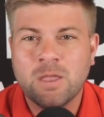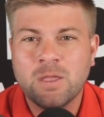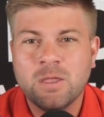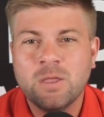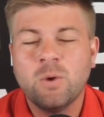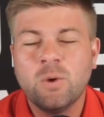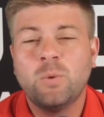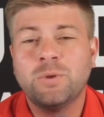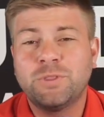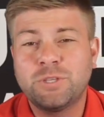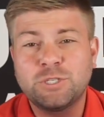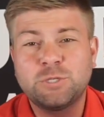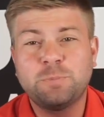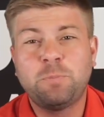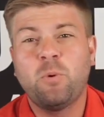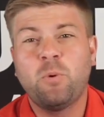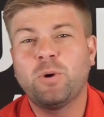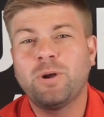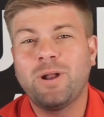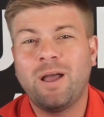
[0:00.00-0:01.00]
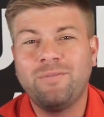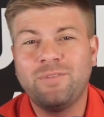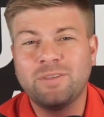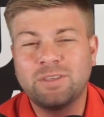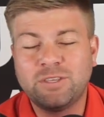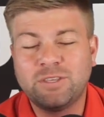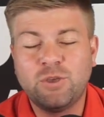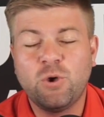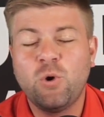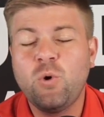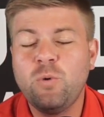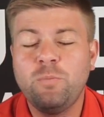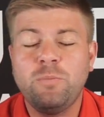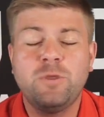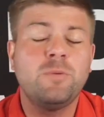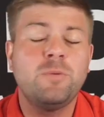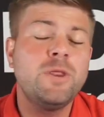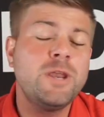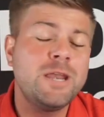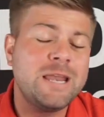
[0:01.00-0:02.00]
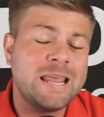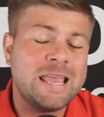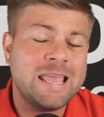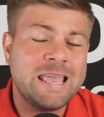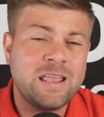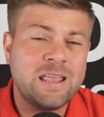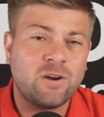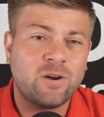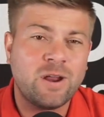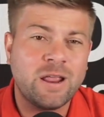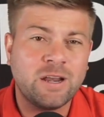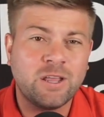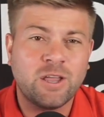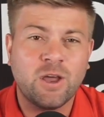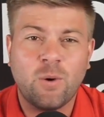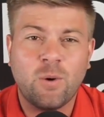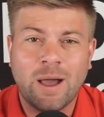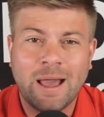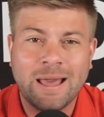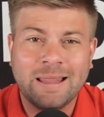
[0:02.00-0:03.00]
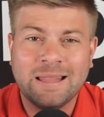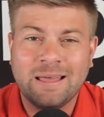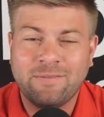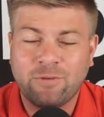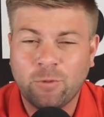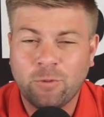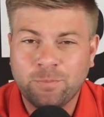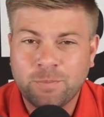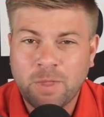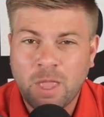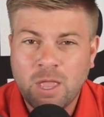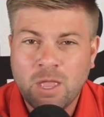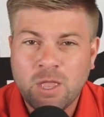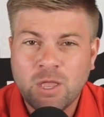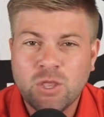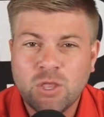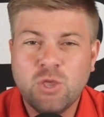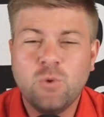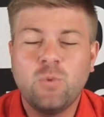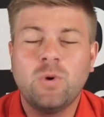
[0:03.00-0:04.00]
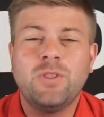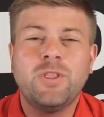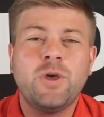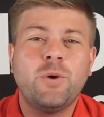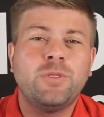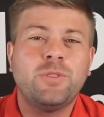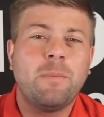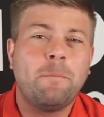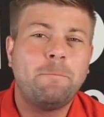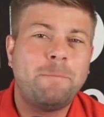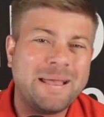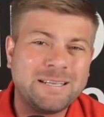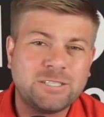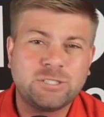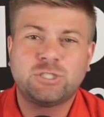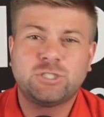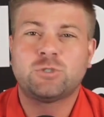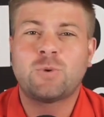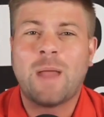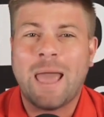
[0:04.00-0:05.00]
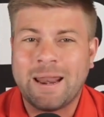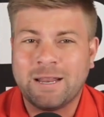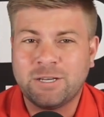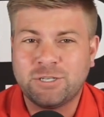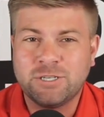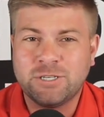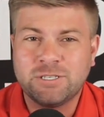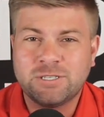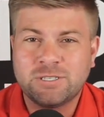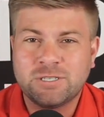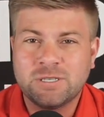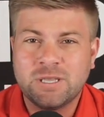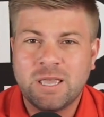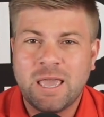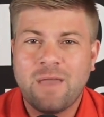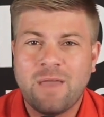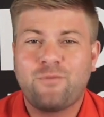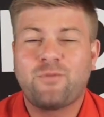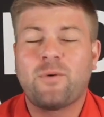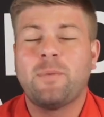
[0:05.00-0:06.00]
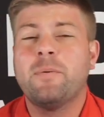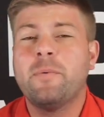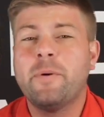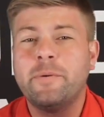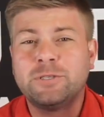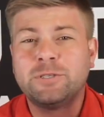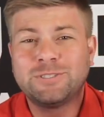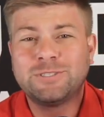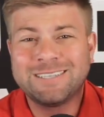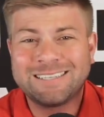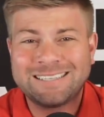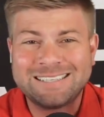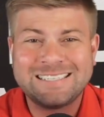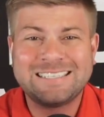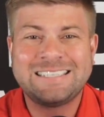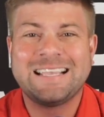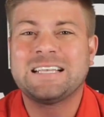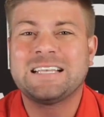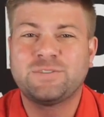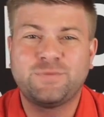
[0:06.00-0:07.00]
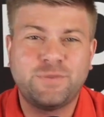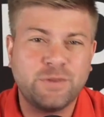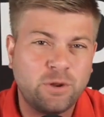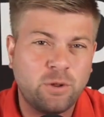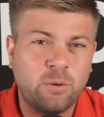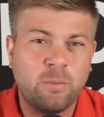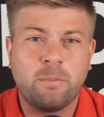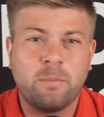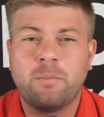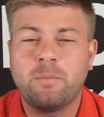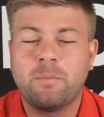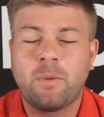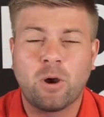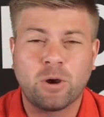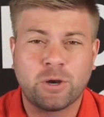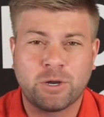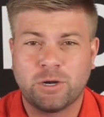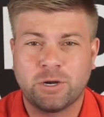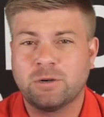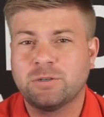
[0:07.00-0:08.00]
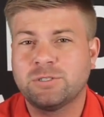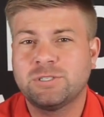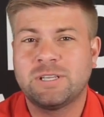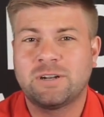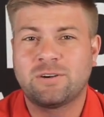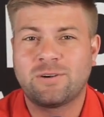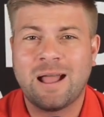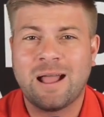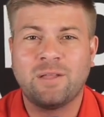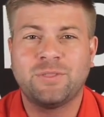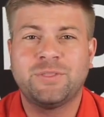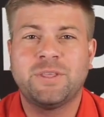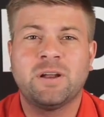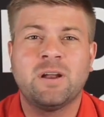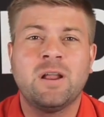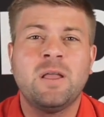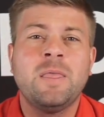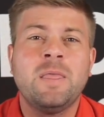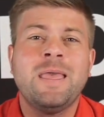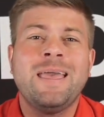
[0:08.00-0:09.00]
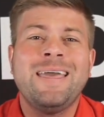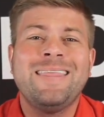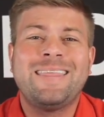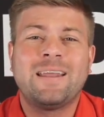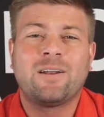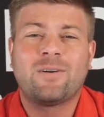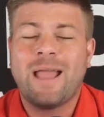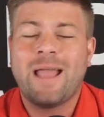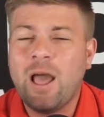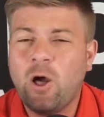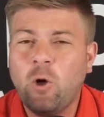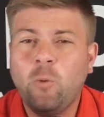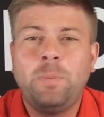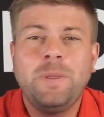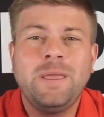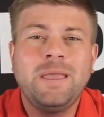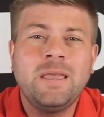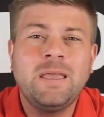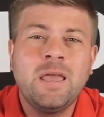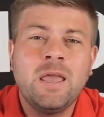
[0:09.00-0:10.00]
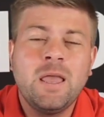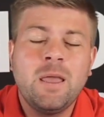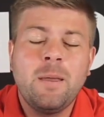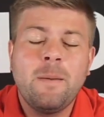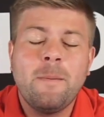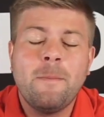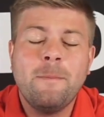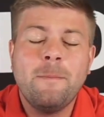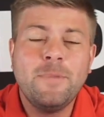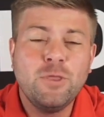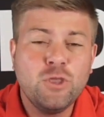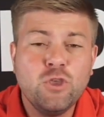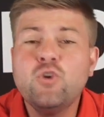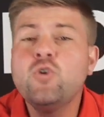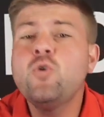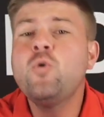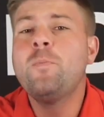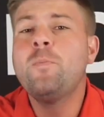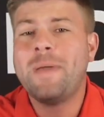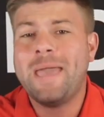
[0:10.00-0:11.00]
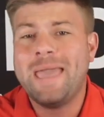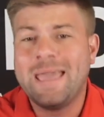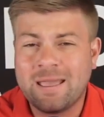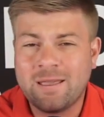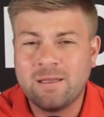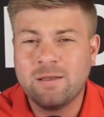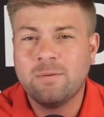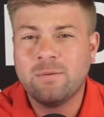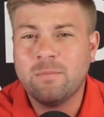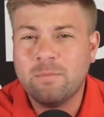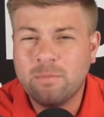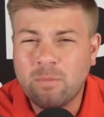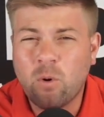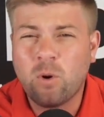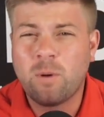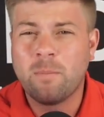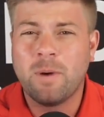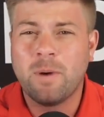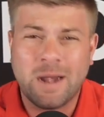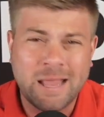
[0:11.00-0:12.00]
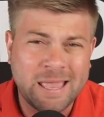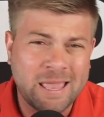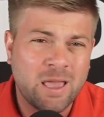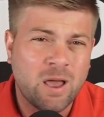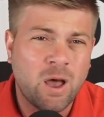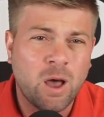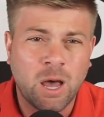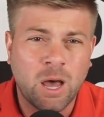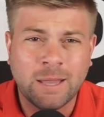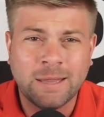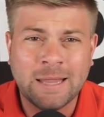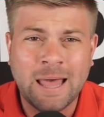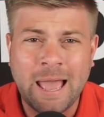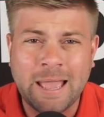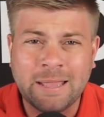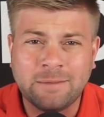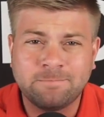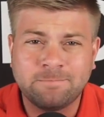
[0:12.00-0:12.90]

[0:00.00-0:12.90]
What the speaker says: With the support of the community here in GoHighLevel, you will know the best strategies from the most successful marketers that are out there that are helping you make more money online.